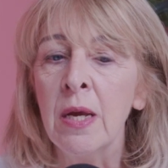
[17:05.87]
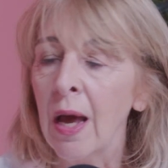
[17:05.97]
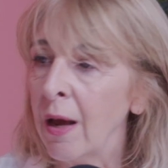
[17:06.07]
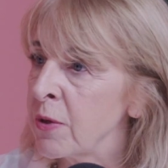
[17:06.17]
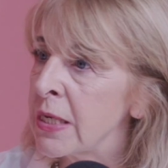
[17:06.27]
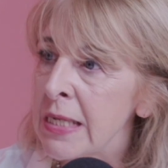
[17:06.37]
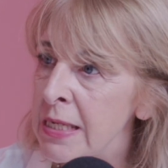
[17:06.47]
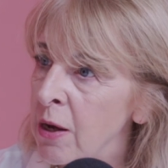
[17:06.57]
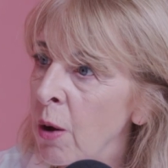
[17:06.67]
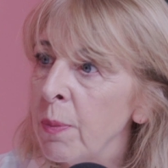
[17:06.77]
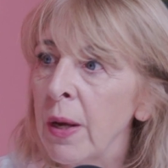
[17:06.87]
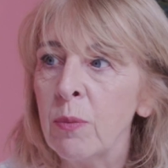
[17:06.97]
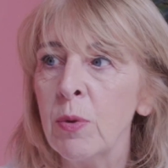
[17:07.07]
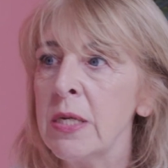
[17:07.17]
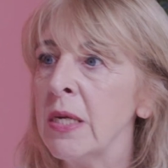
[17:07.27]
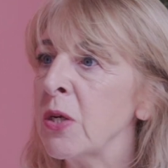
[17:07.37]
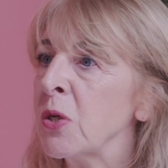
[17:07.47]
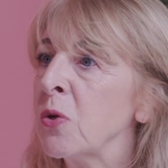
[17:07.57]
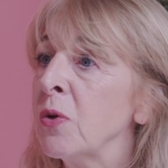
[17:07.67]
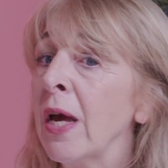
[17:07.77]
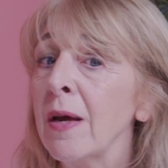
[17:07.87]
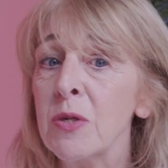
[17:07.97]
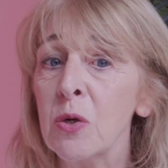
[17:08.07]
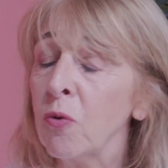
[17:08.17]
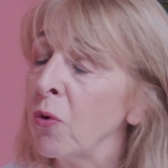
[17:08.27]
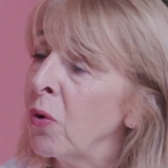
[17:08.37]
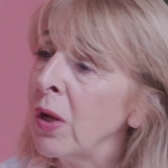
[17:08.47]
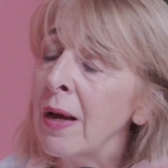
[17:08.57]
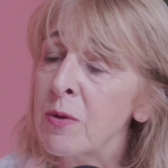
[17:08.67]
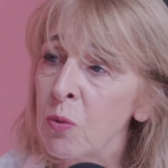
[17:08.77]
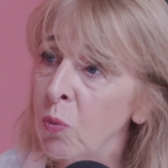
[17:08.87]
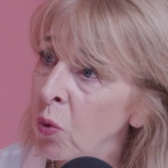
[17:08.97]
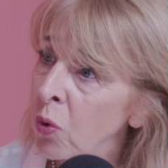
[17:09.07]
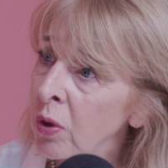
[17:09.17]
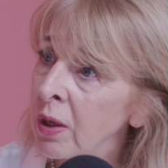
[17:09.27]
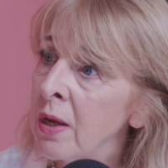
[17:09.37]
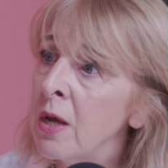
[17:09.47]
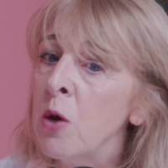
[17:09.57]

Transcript: how to sit up and we teach our children how to crawl, how to walk.